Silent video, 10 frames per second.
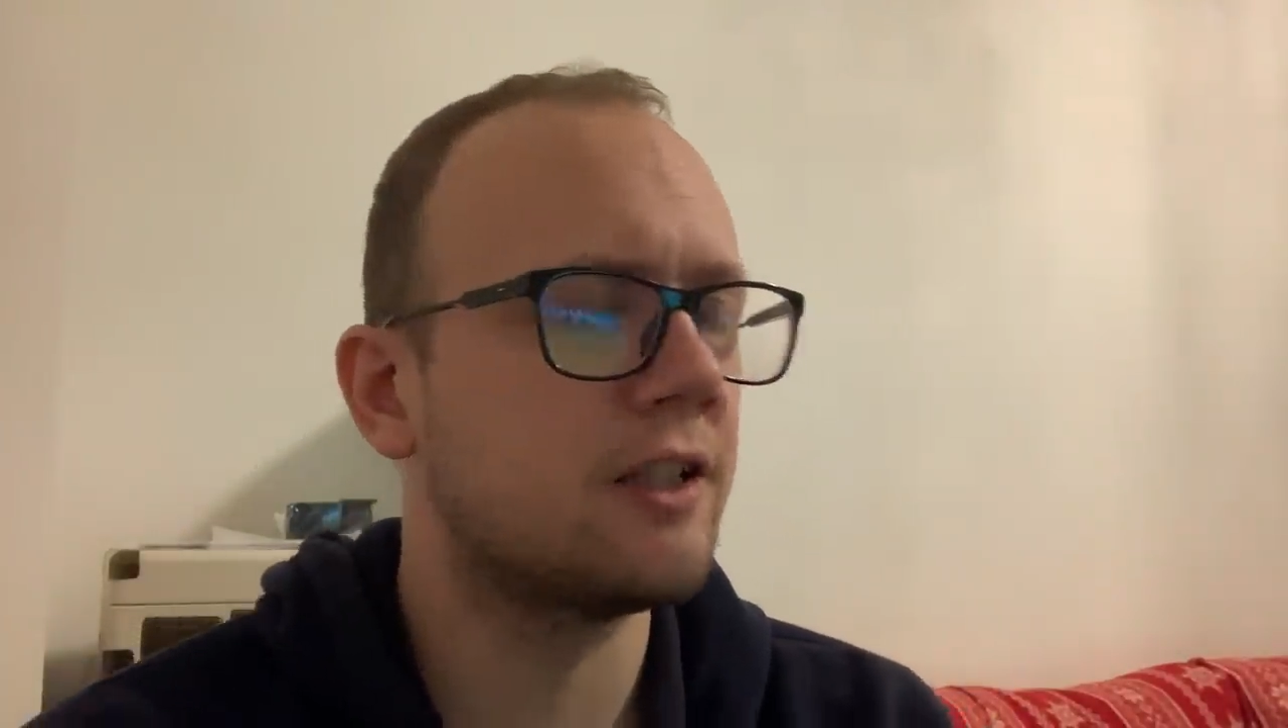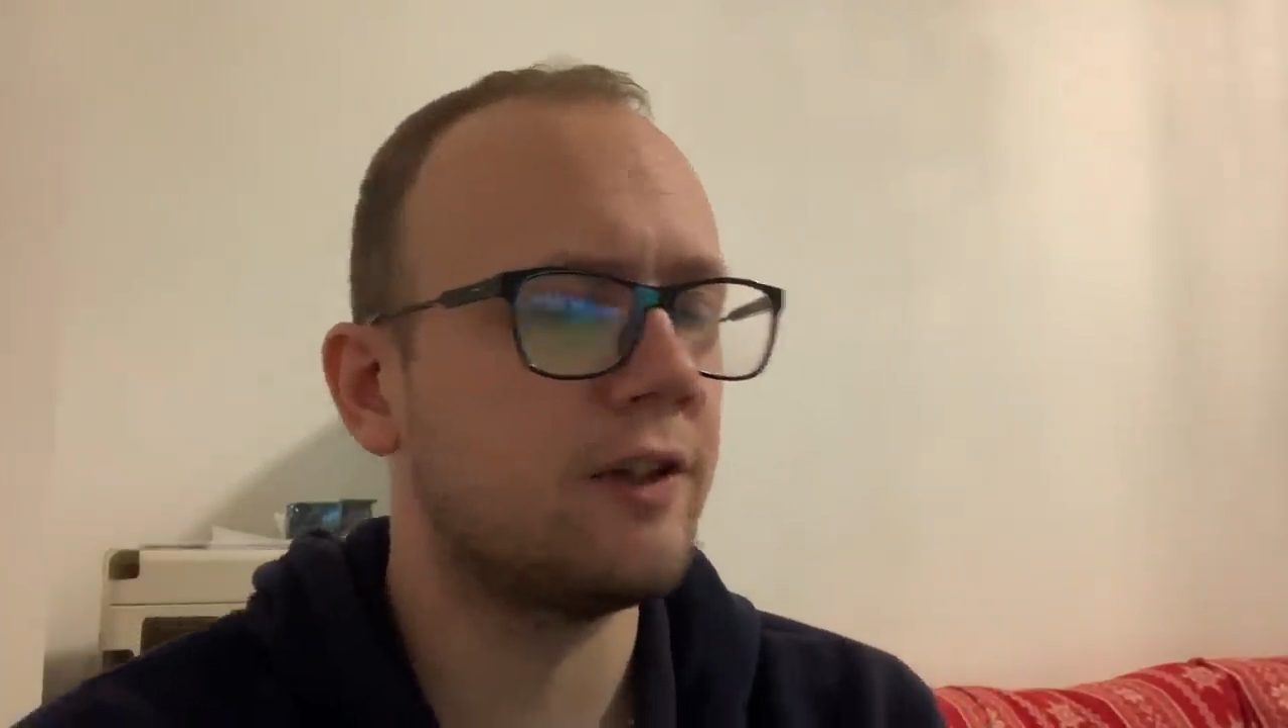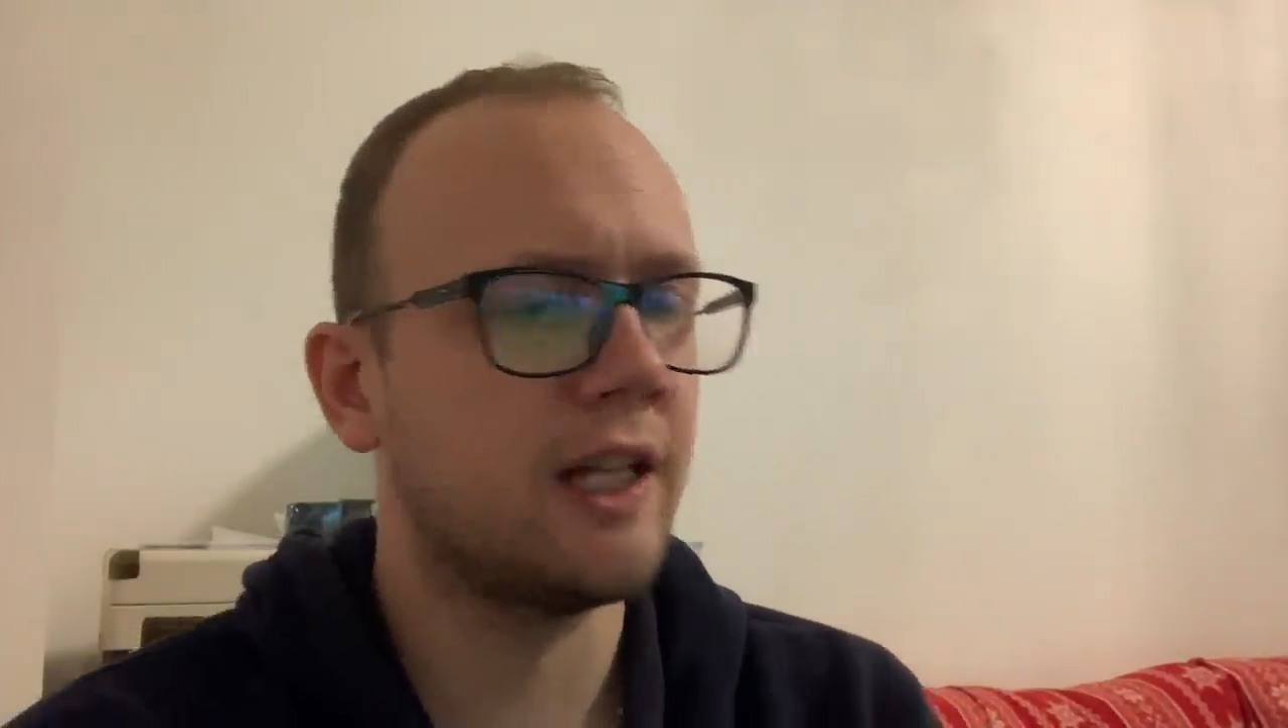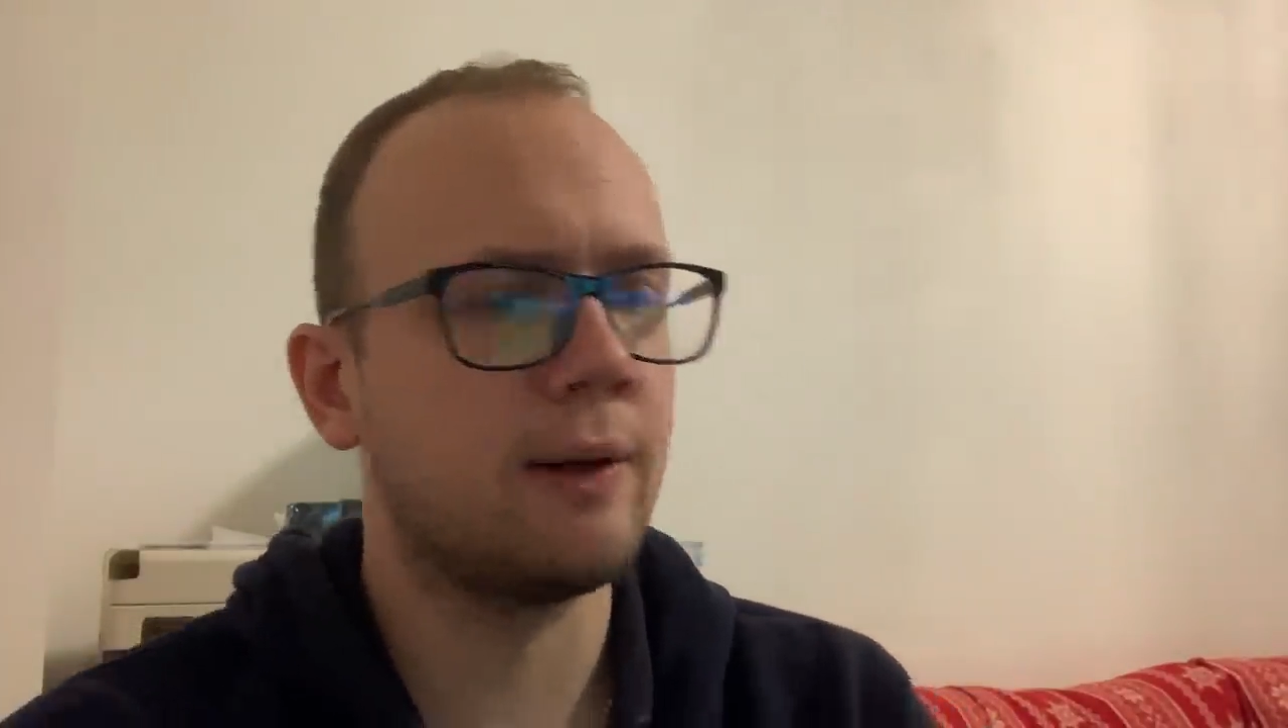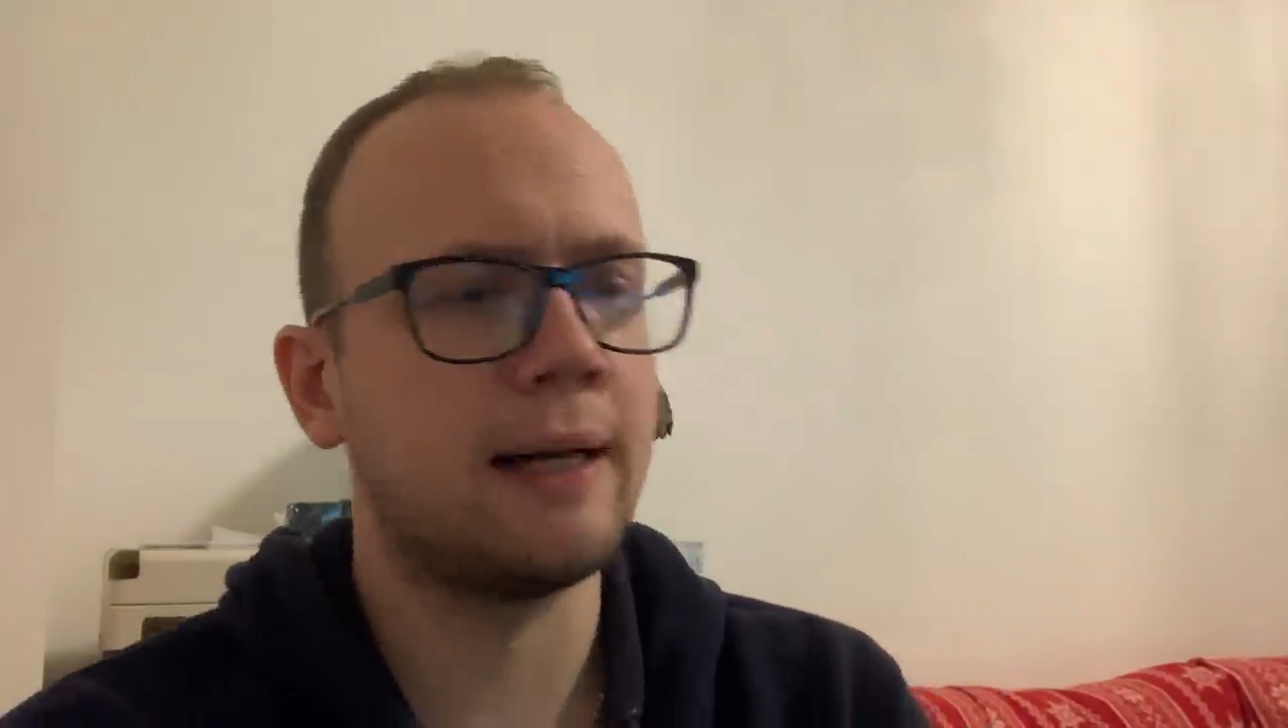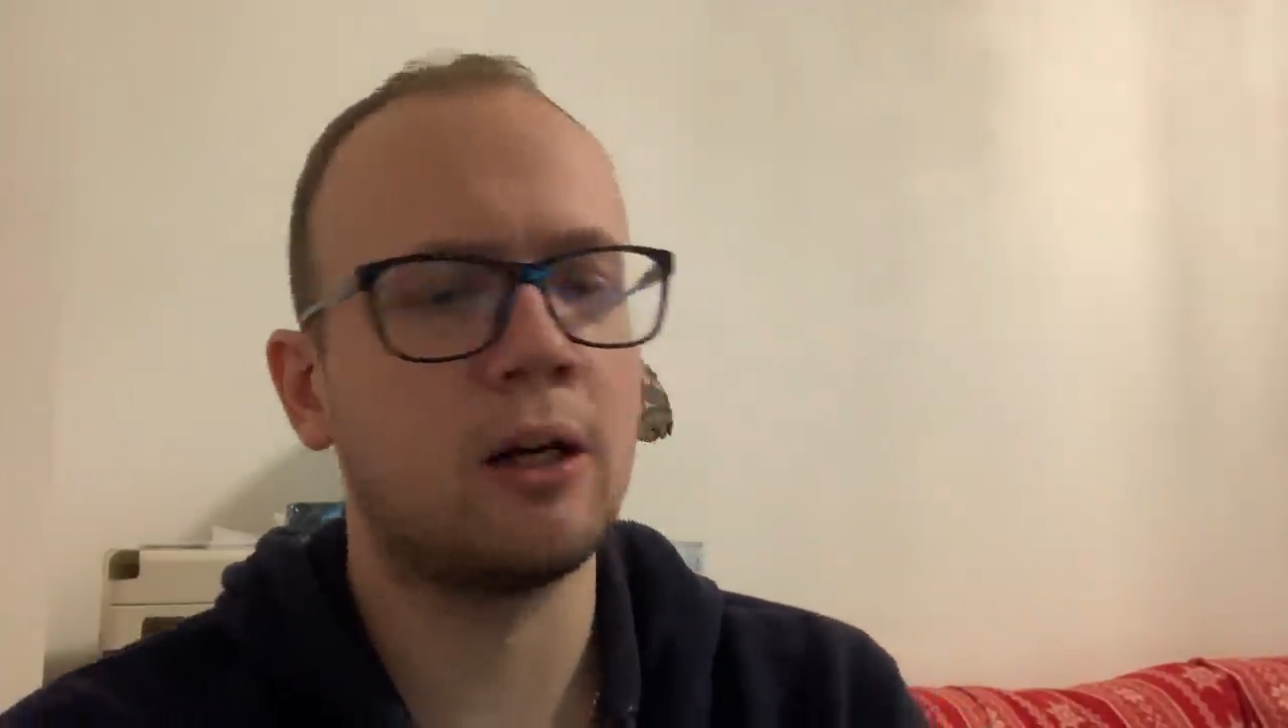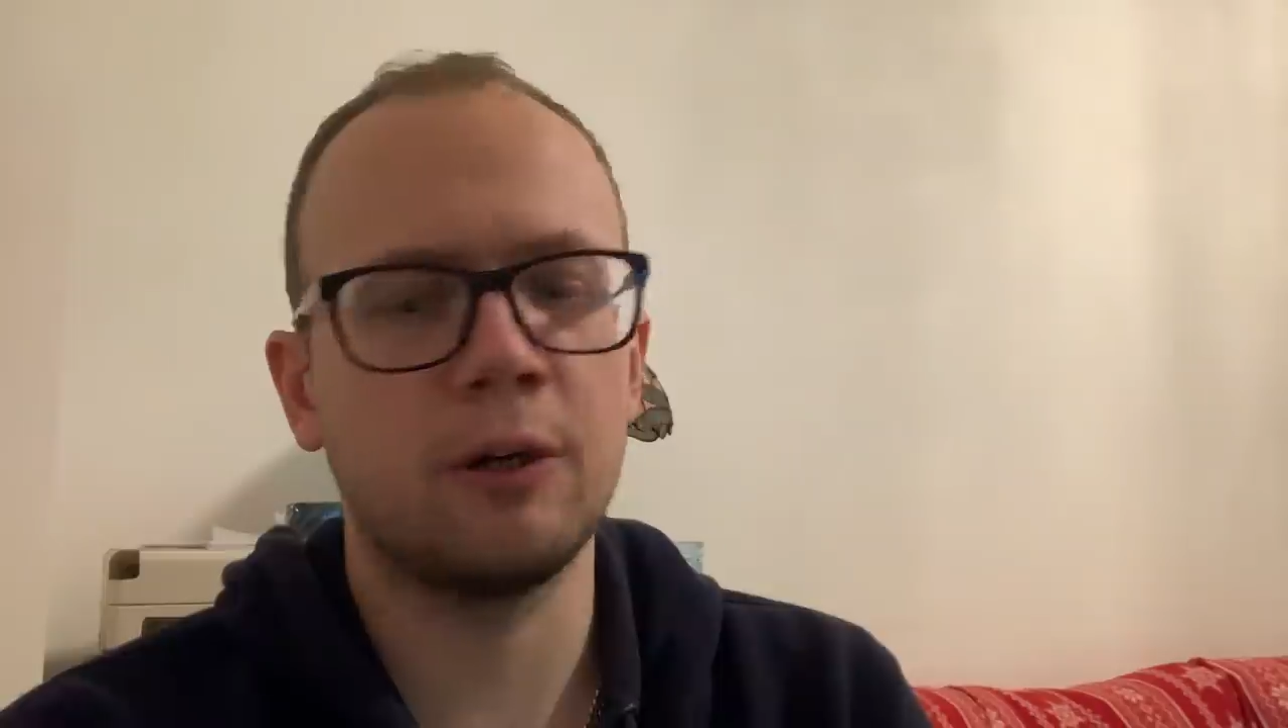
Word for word: this video out.